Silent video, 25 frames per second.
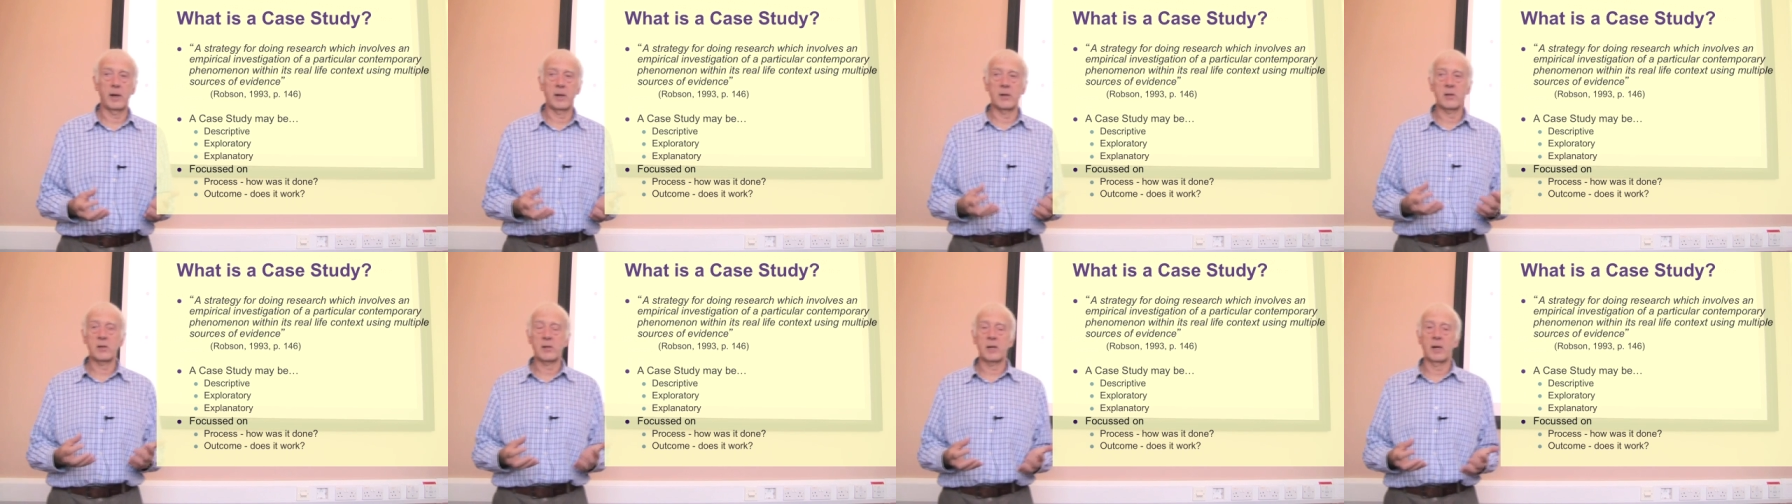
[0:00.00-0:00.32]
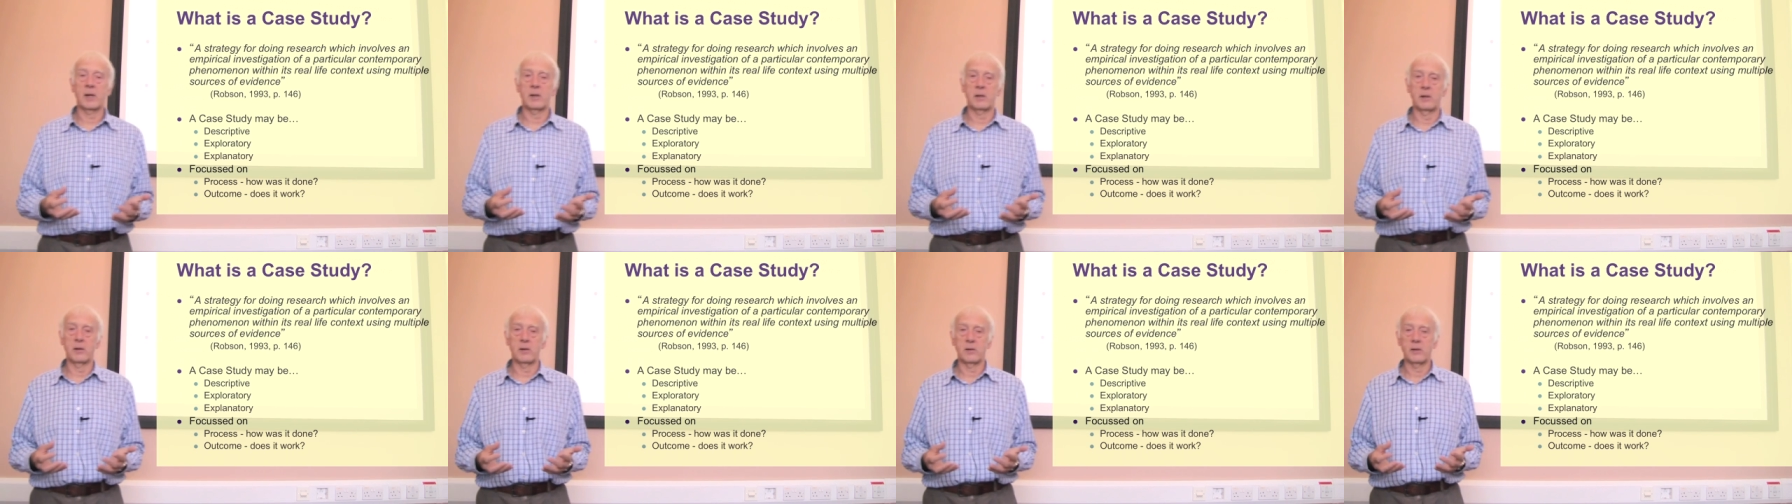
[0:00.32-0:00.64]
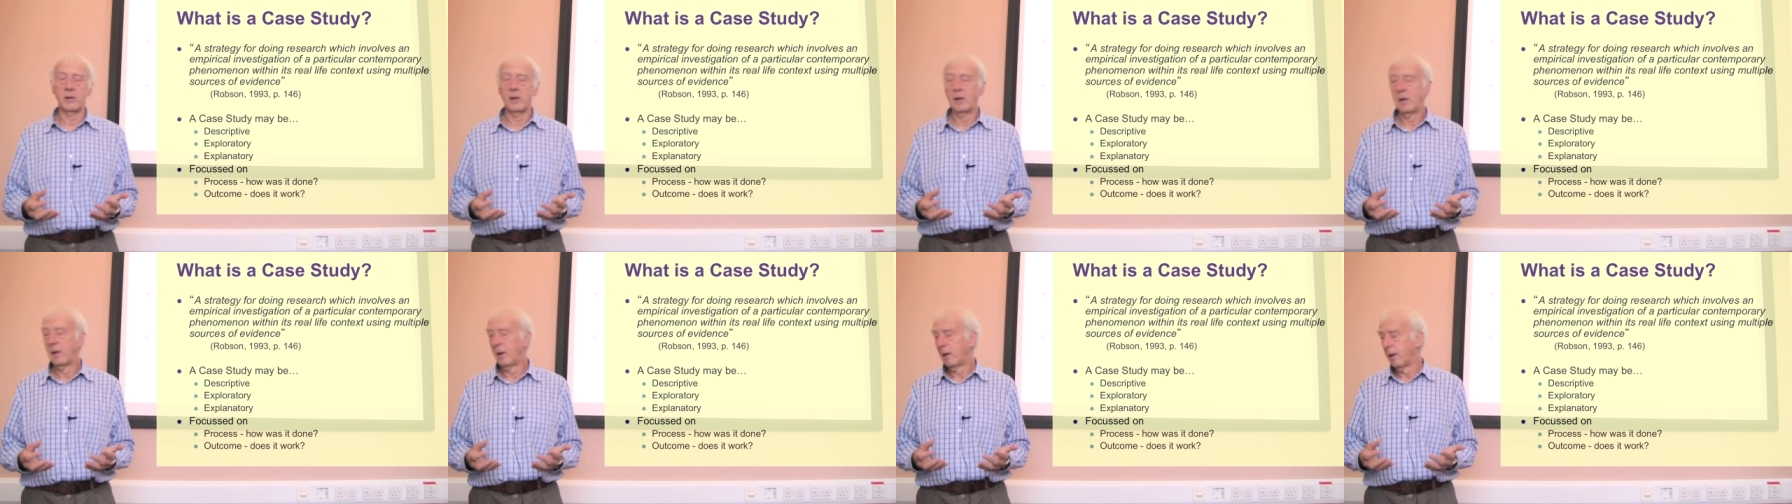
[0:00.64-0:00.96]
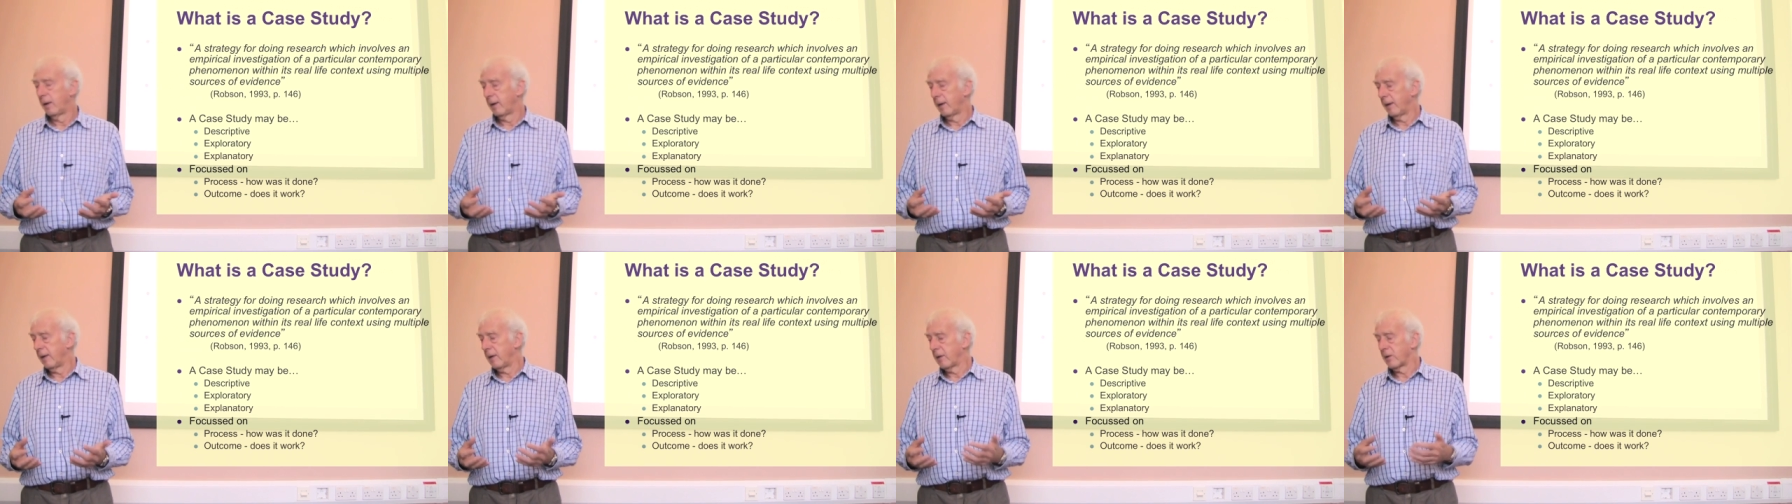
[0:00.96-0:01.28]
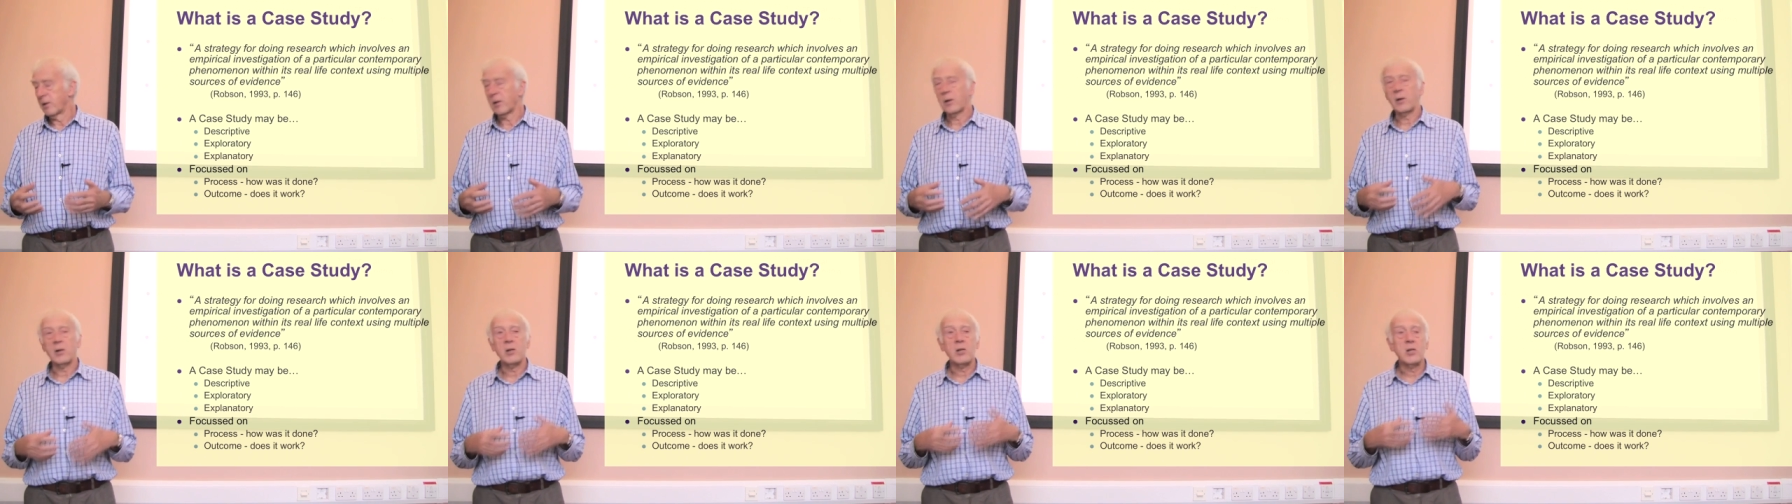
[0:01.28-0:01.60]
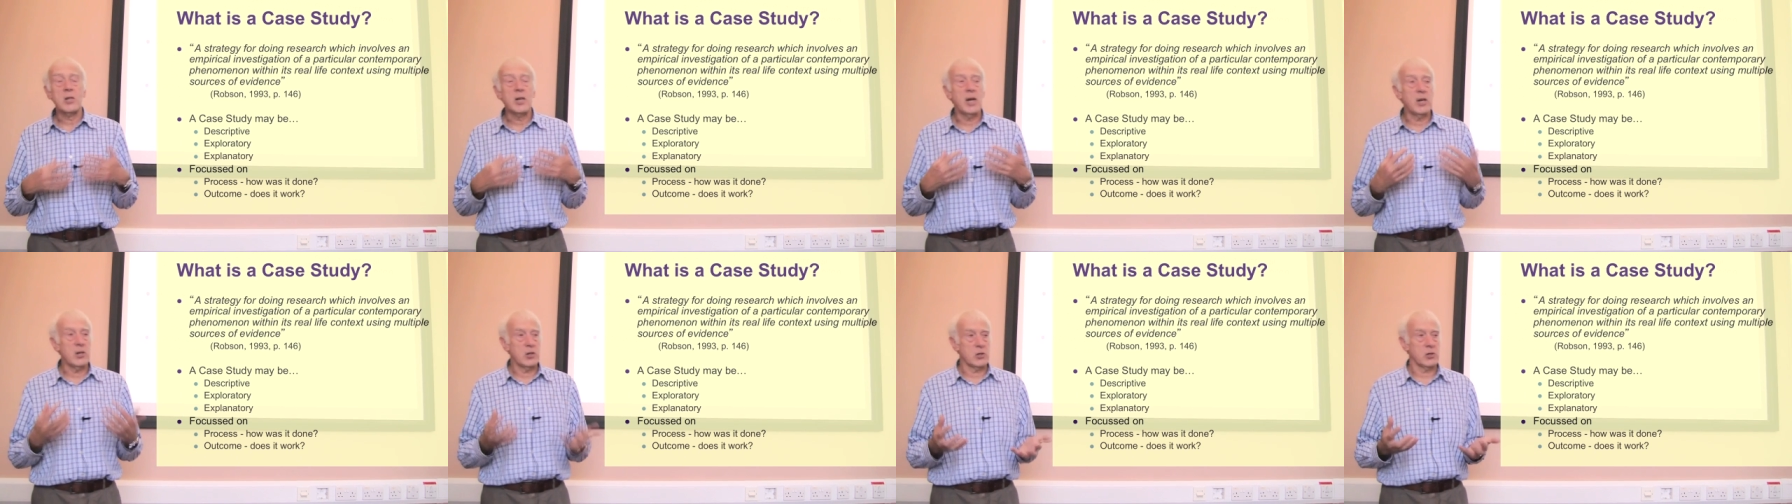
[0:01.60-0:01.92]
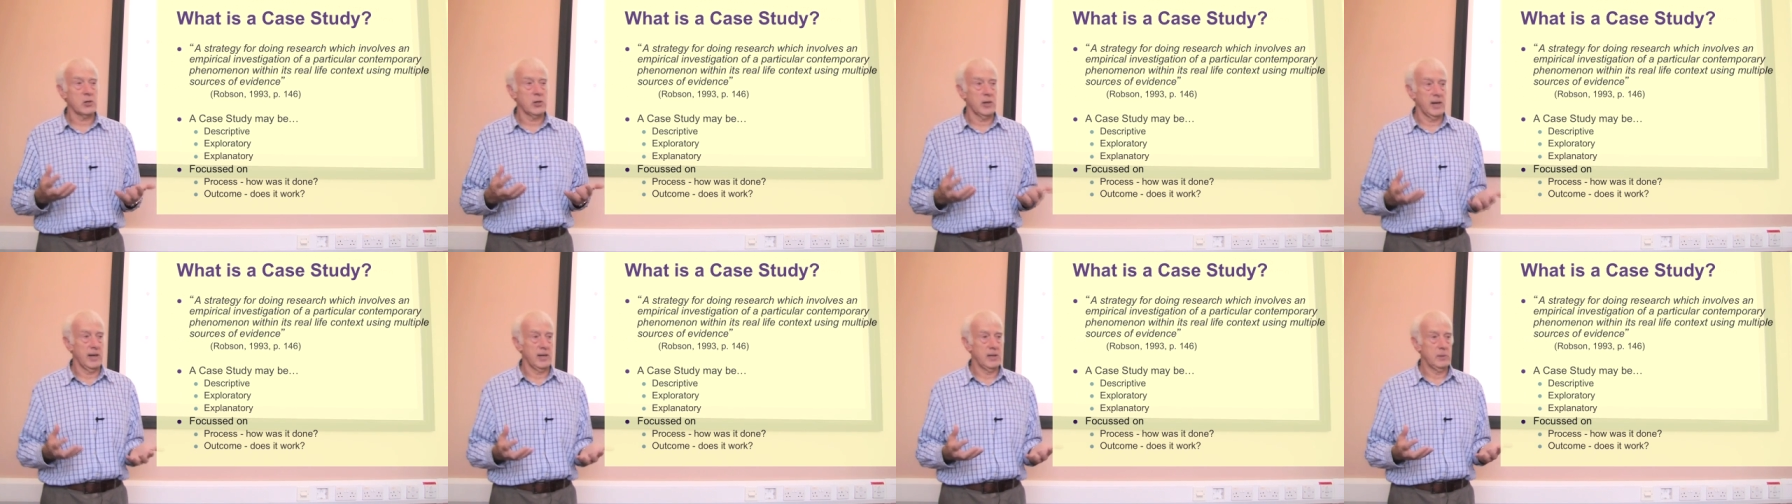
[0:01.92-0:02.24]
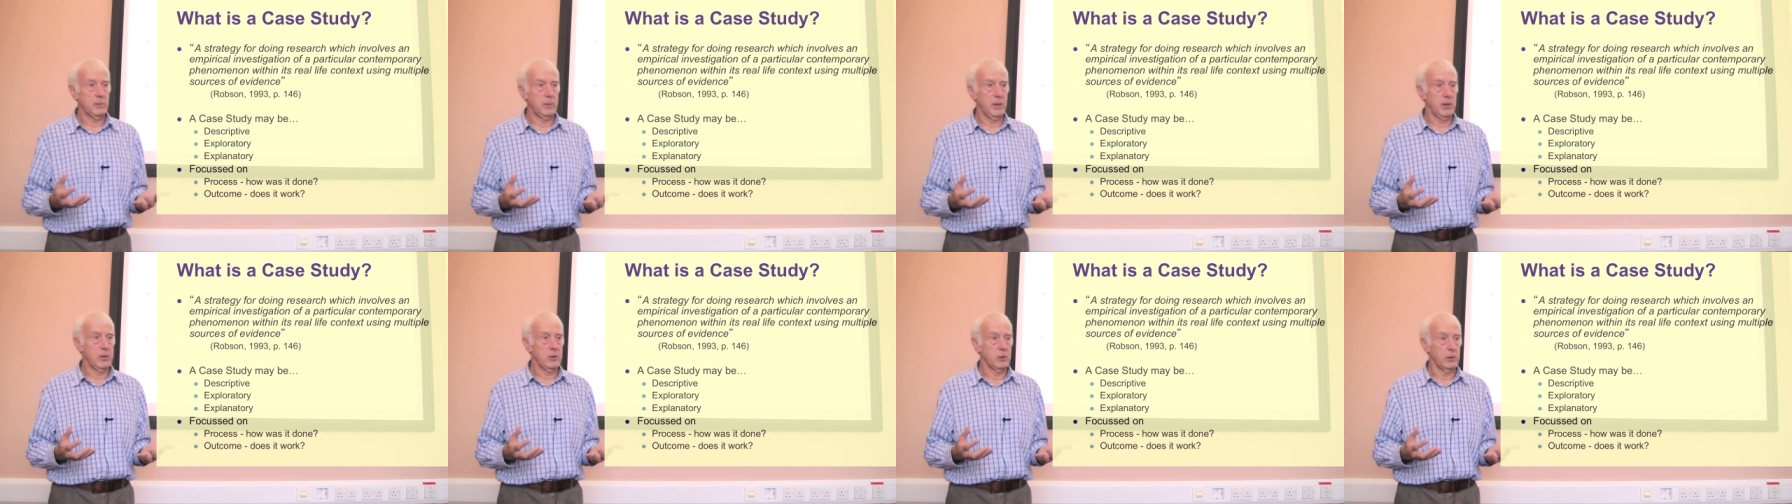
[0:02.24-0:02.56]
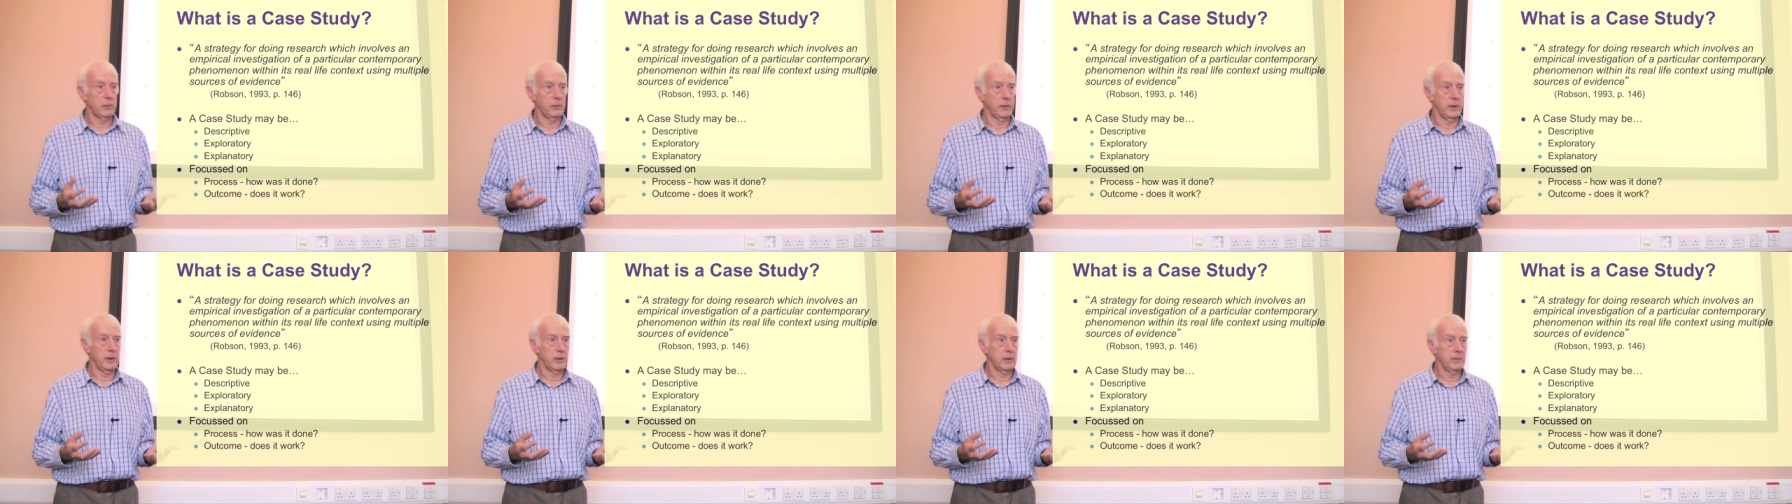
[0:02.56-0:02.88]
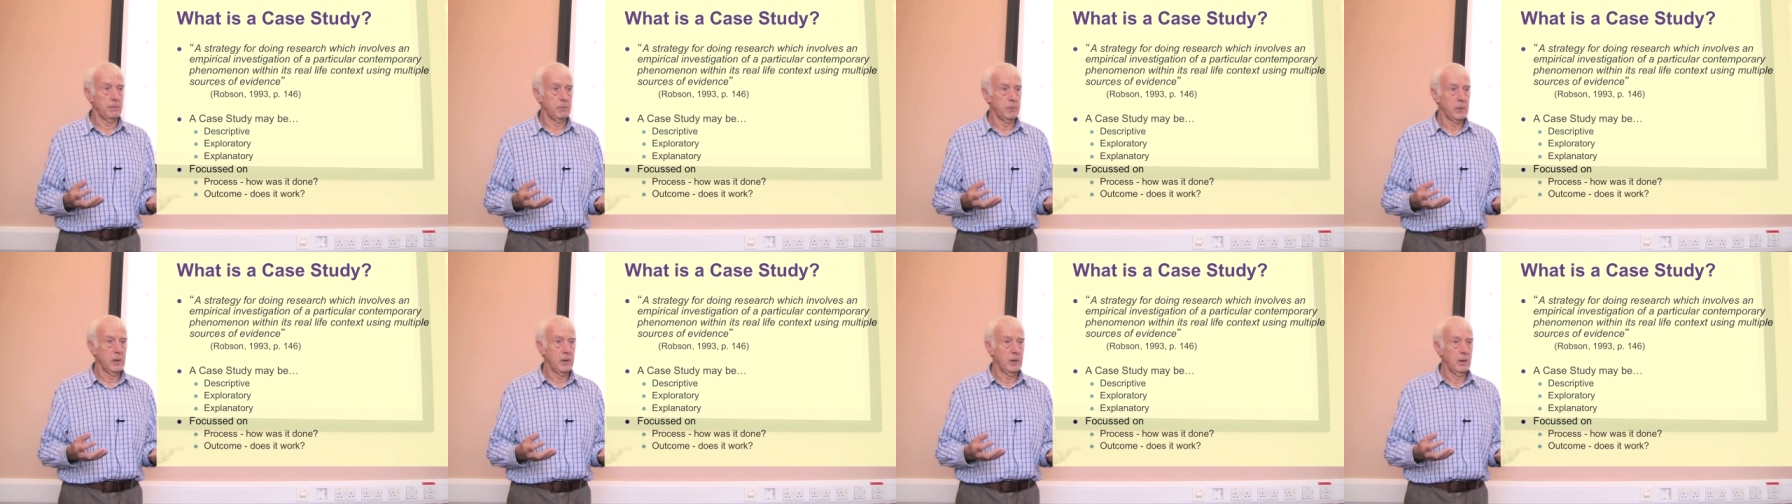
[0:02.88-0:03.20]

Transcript: case studies, is the contextual aspect of it,